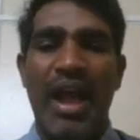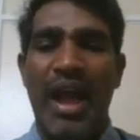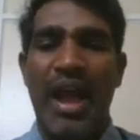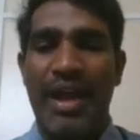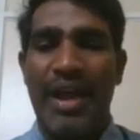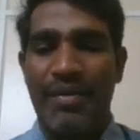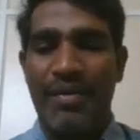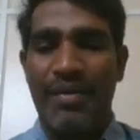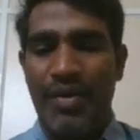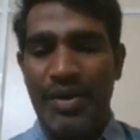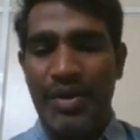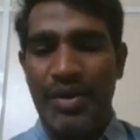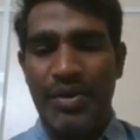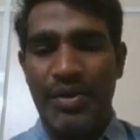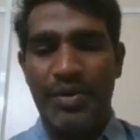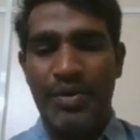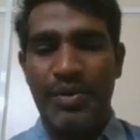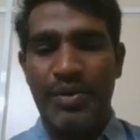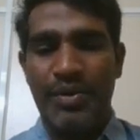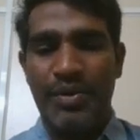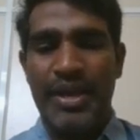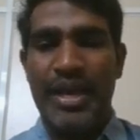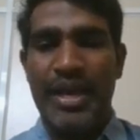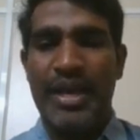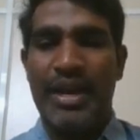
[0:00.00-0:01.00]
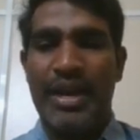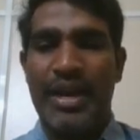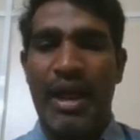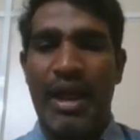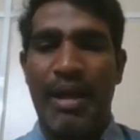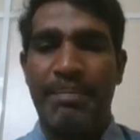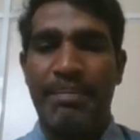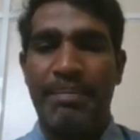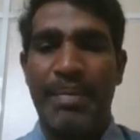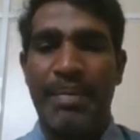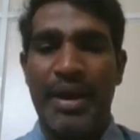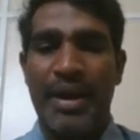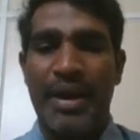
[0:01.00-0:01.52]
I want to do here
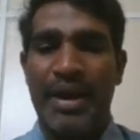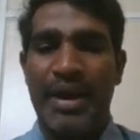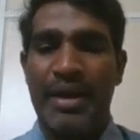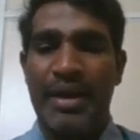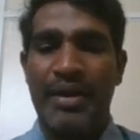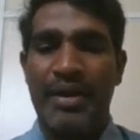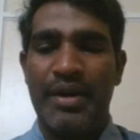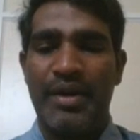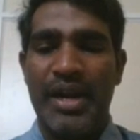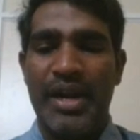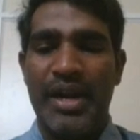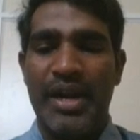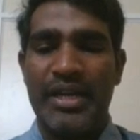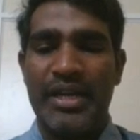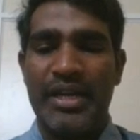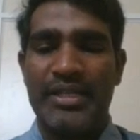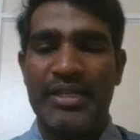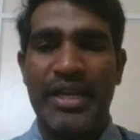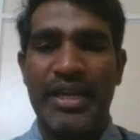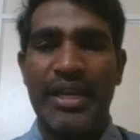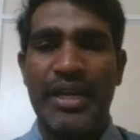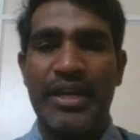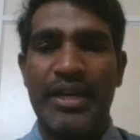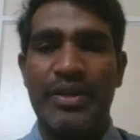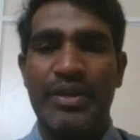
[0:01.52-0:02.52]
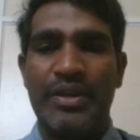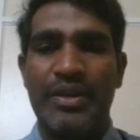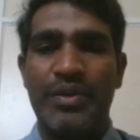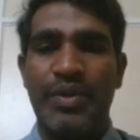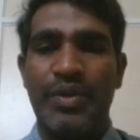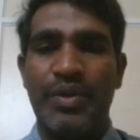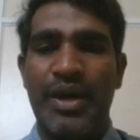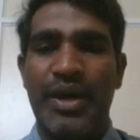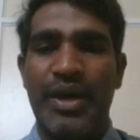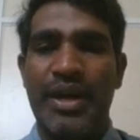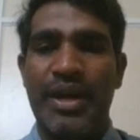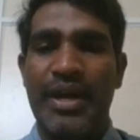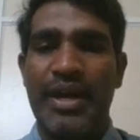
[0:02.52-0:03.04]
append, let's say
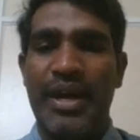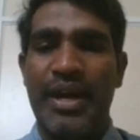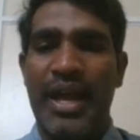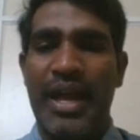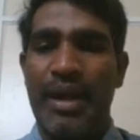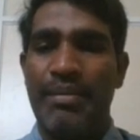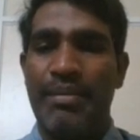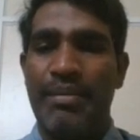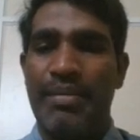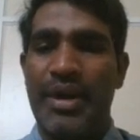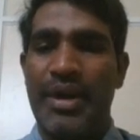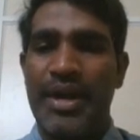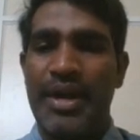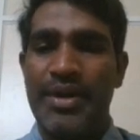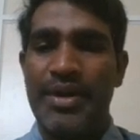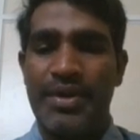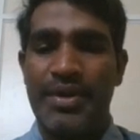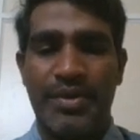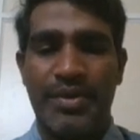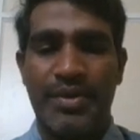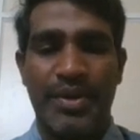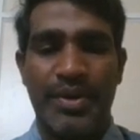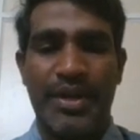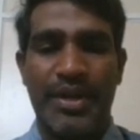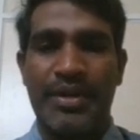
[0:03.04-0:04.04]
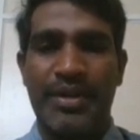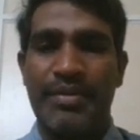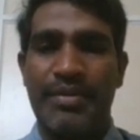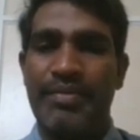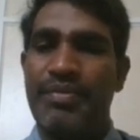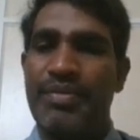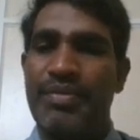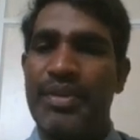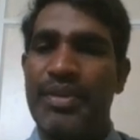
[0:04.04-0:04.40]
200, I am trying to do it.